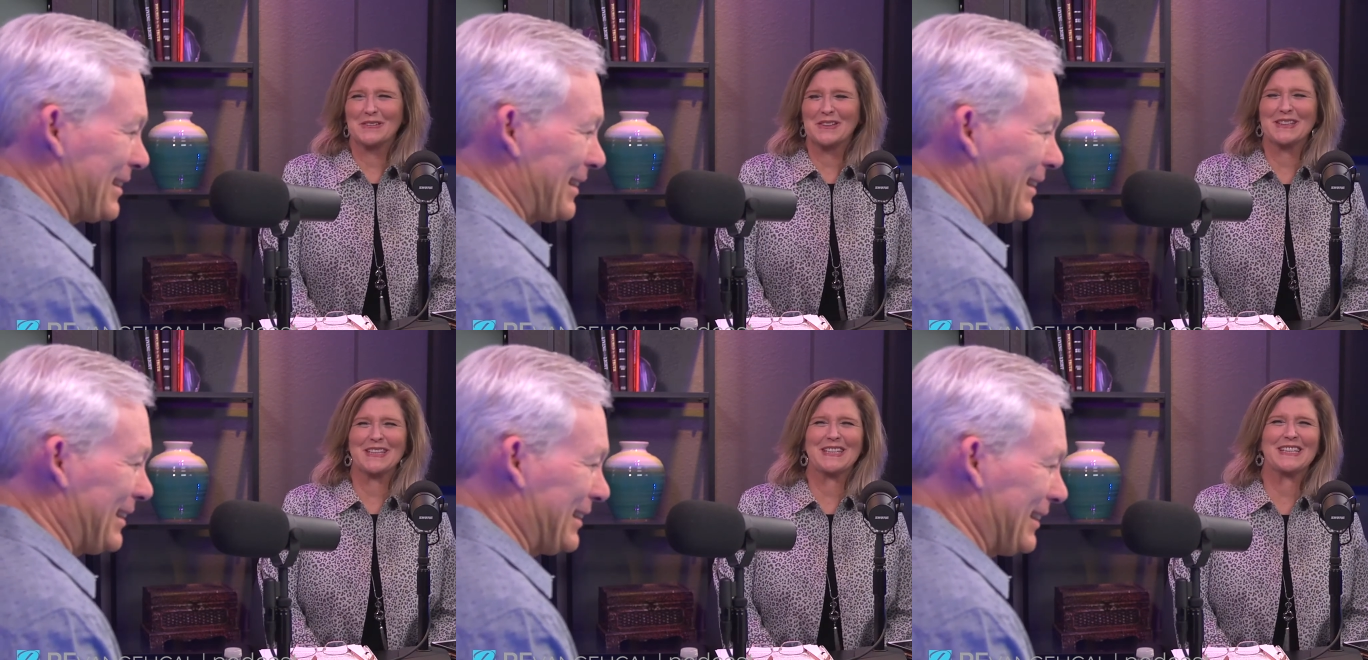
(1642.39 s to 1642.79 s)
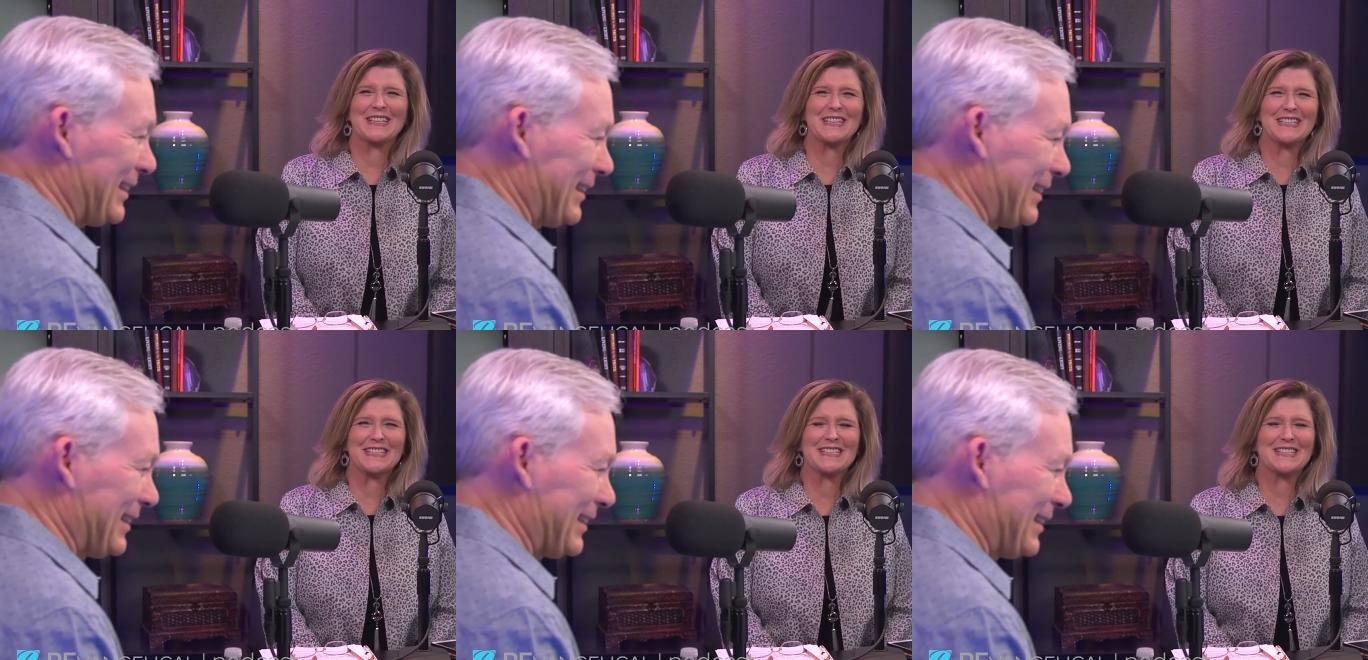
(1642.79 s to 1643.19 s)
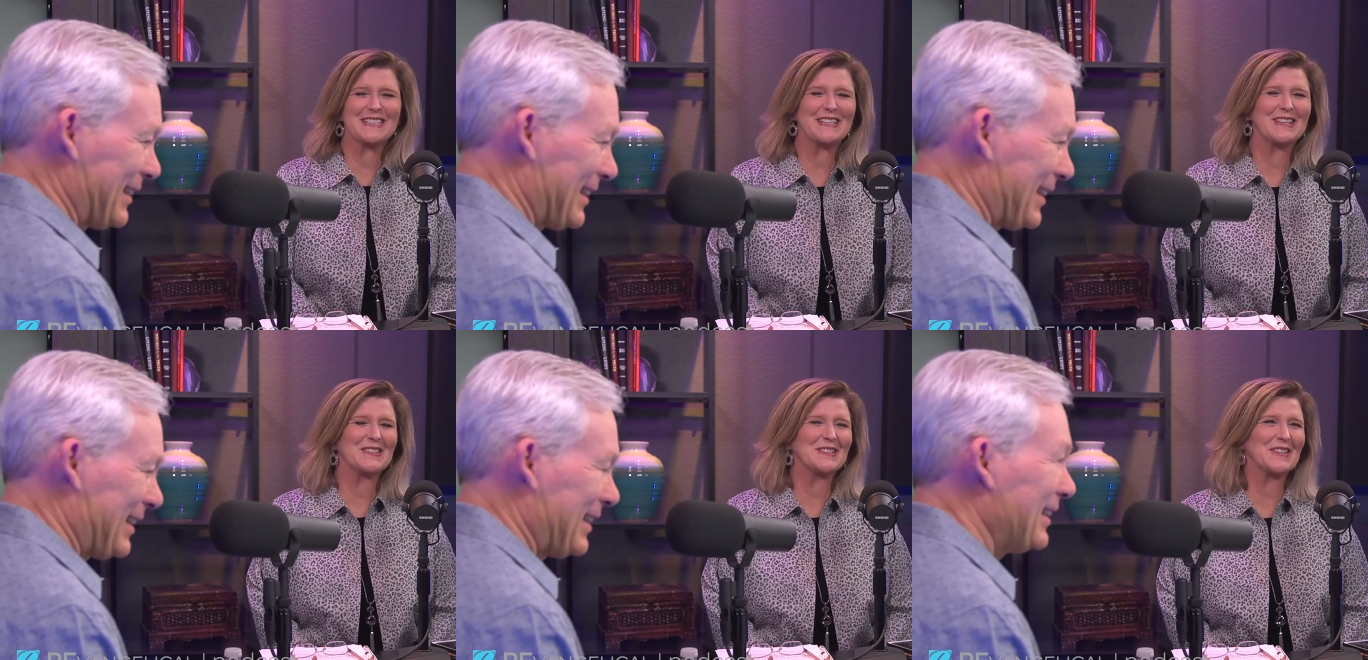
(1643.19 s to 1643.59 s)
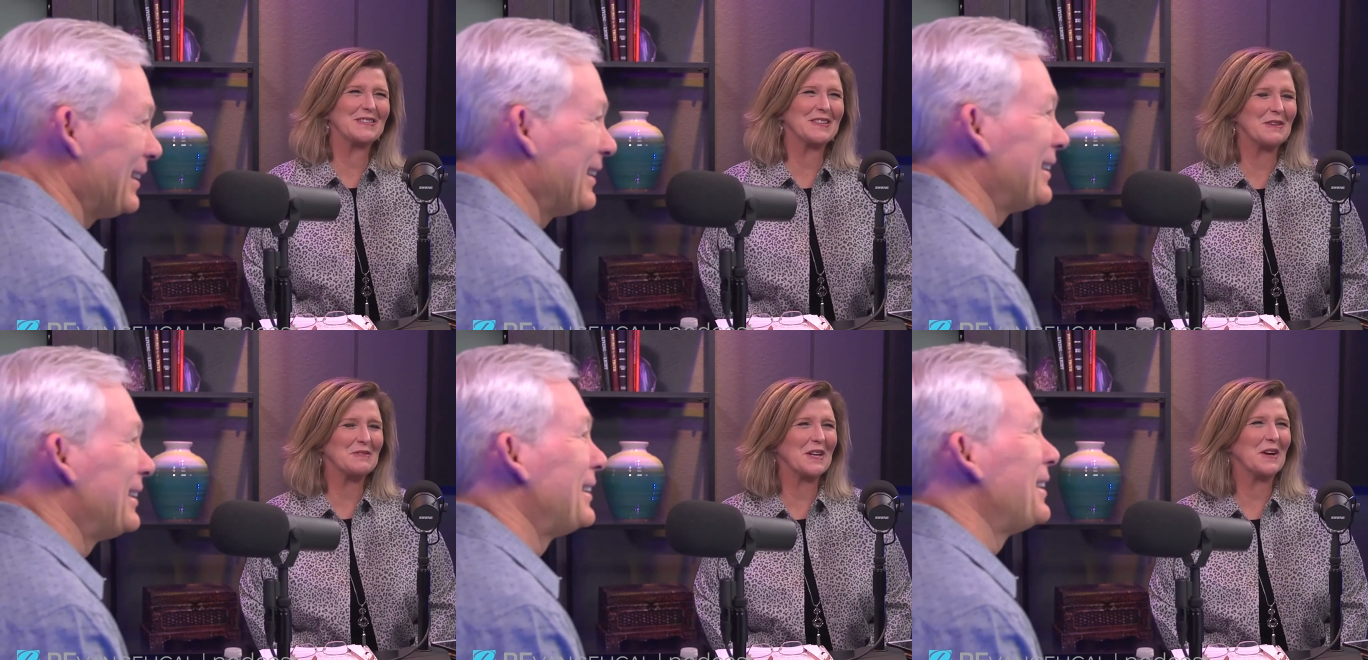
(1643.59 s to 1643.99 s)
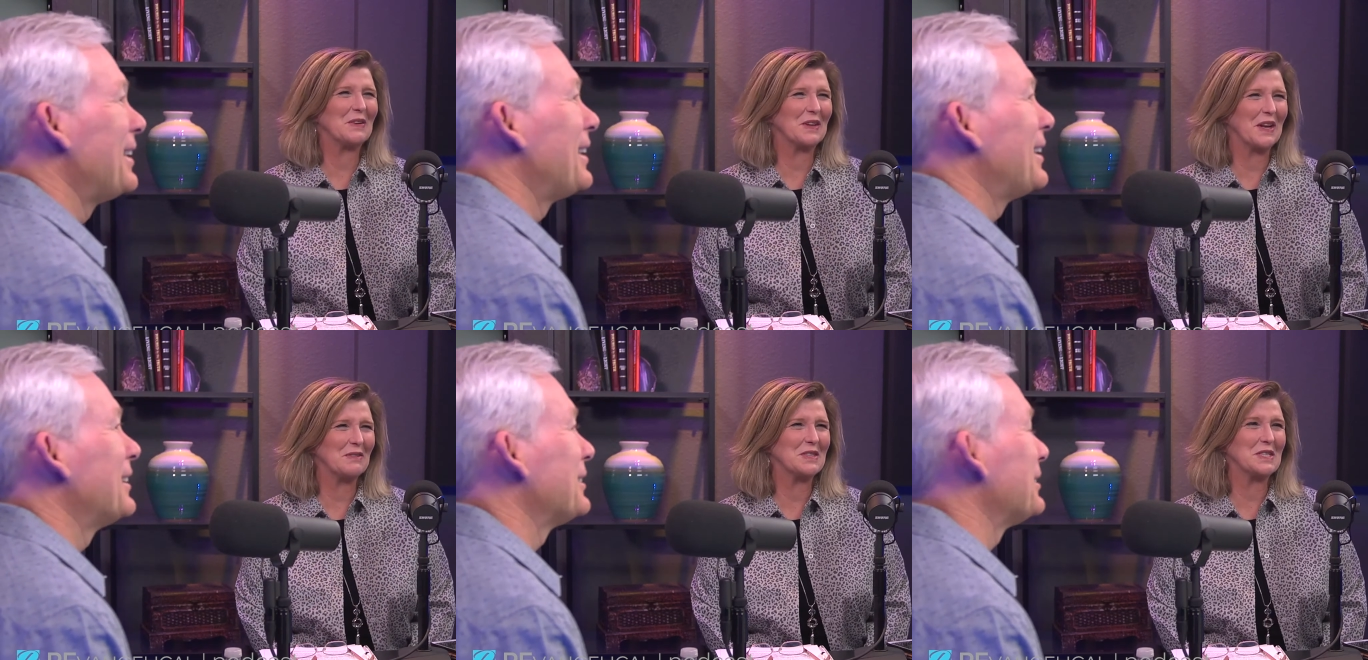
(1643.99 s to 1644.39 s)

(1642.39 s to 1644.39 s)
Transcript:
Speaker 1: with the kids, you know, sometimes I would have a